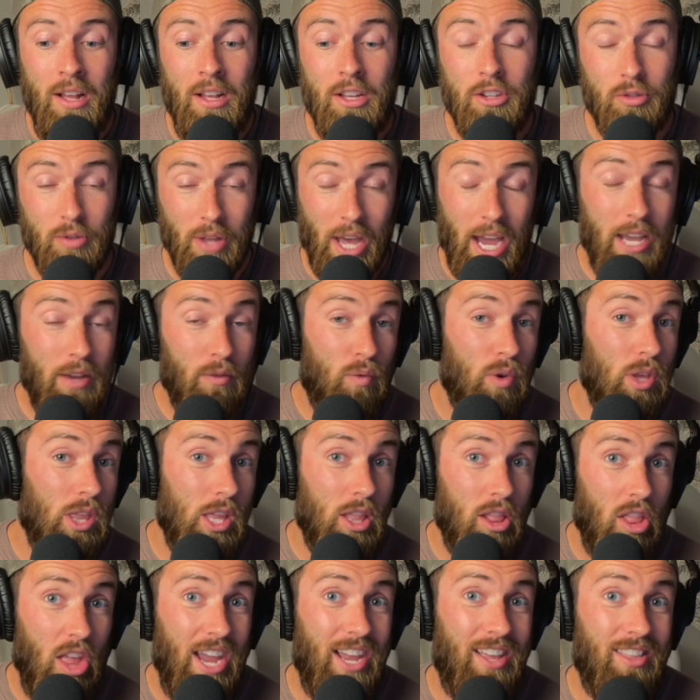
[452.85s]
So I really
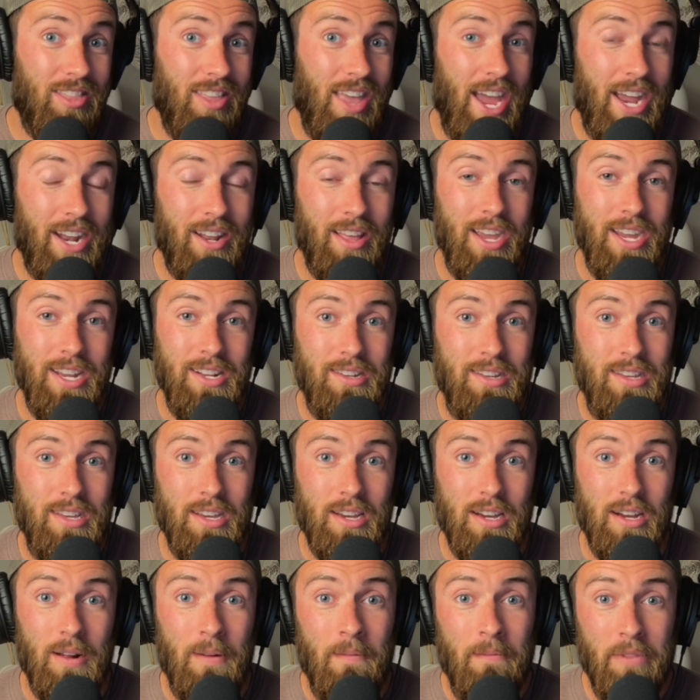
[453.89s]
like that
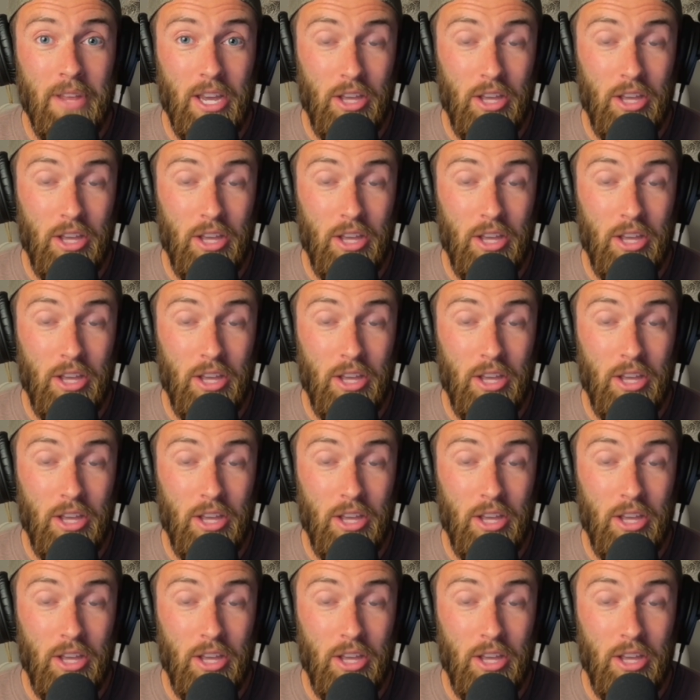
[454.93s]
idea.